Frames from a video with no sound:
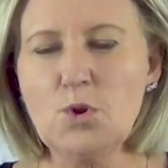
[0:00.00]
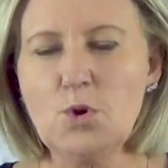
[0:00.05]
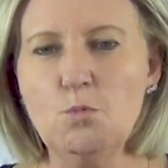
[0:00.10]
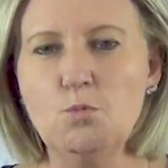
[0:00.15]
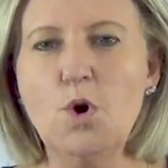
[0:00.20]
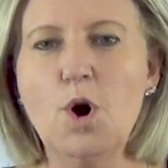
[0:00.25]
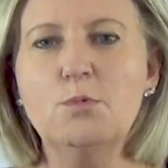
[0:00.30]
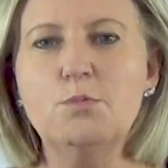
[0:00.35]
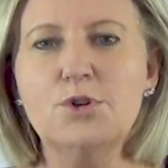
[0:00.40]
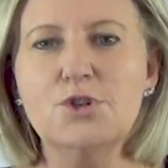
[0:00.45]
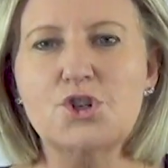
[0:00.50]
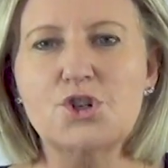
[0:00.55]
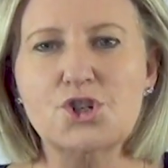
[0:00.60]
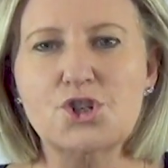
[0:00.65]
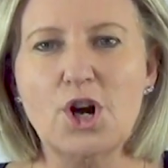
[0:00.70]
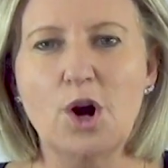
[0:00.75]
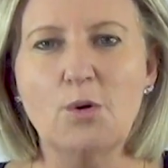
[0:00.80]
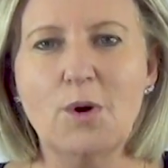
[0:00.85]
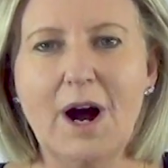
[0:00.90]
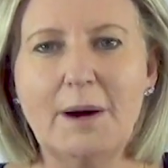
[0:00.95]
What would
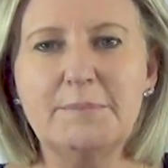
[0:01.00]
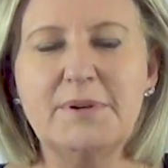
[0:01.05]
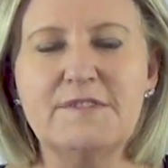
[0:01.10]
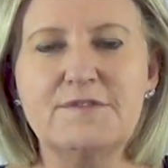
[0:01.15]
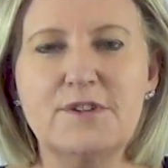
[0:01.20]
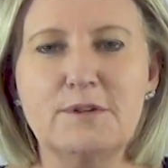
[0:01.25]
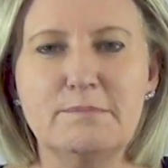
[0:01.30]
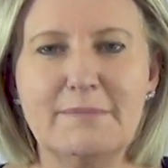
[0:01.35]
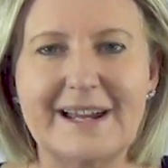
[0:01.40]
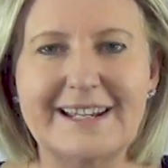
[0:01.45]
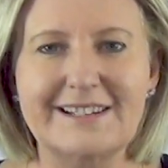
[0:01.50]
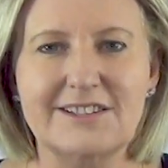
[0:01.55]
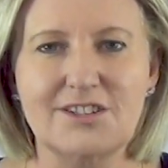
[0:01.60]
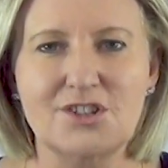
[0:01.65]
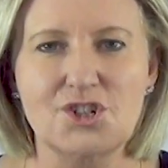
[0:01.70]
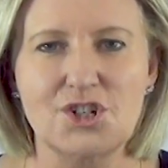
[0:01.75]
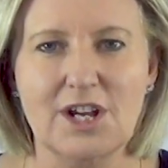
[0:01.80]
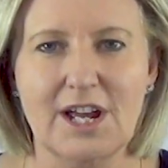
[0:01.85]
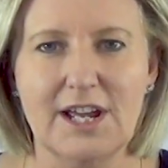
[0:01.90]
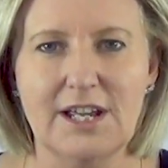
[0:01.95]
show up if you make the
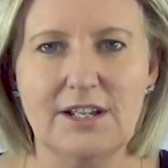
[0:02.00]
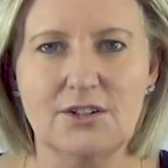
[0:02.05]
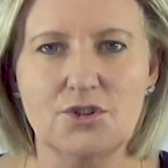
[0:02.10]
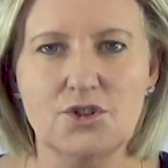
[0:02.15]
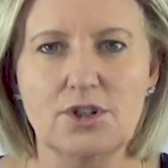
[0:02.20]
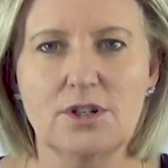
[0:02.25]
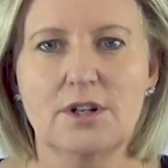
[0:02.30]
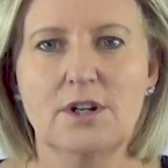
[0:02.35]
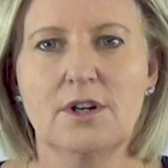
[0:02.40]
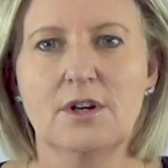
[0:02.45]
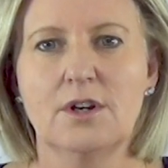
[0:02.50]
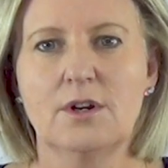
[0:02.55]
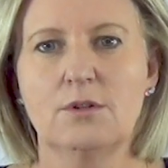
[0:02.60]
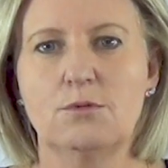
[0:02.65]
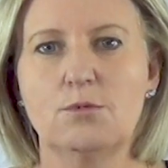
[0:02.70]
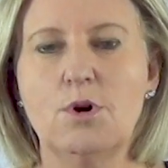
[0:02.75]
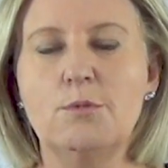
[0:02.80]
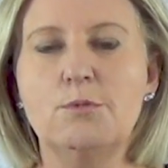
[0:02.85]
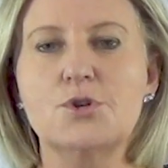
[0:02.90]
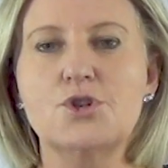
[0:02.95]
change?
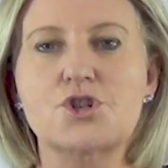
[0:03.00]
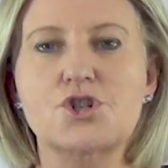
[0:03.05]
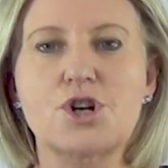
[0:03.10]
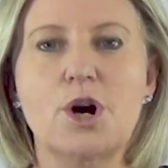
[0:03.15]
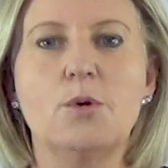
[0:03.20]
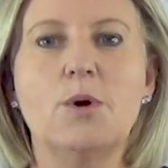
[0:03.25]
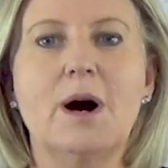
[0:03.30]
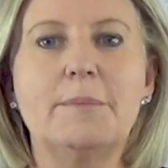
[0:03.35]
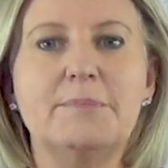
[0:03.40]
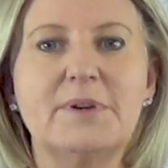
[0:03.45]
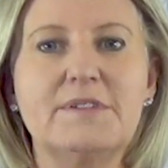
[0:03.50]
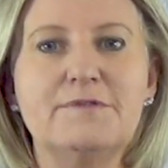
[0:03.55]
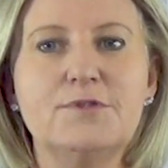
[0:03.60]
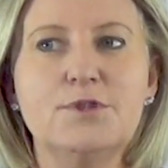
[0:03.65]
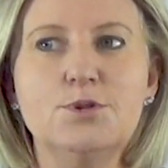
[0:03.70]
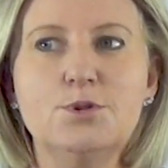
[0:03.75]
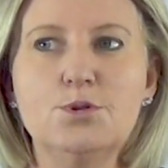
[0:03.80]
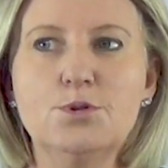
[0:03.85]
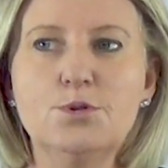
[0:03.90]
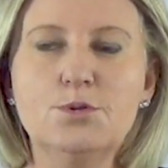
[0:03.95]
What would show up if
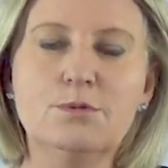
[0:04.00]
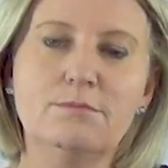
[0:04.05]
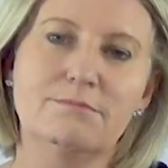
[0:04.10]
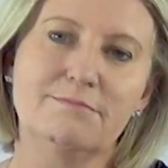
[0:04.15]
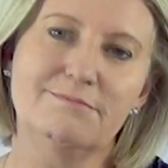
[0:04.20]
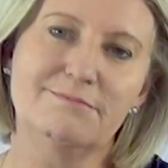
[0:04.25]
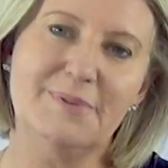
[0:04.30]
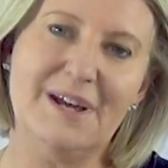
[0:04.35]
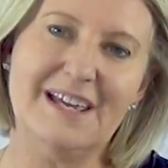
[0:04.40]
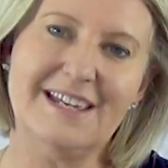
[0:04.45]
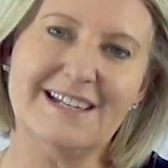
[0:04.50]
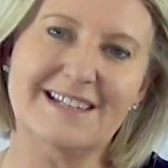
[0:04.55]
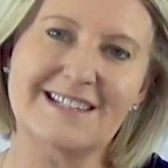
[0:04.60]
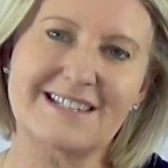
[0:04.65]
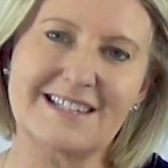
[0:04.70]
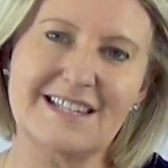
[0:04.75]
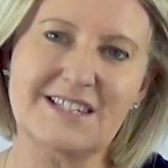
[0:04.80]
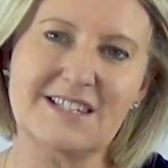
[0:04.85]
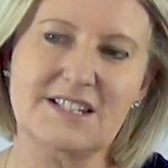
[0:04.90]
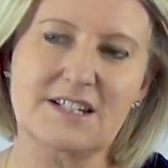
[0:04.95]
you be
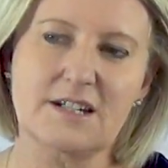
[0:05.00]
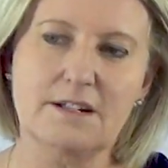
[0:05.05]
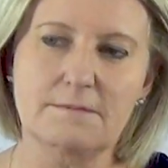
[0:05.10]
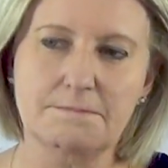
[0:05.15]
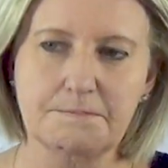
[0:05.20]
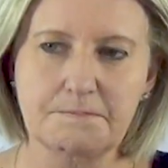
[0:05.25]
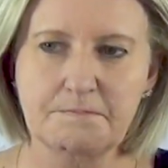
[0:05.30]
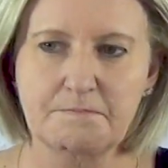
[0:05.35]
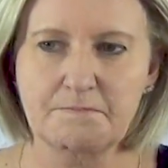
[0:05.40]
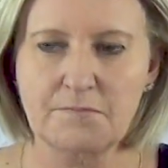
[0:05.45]
consistent?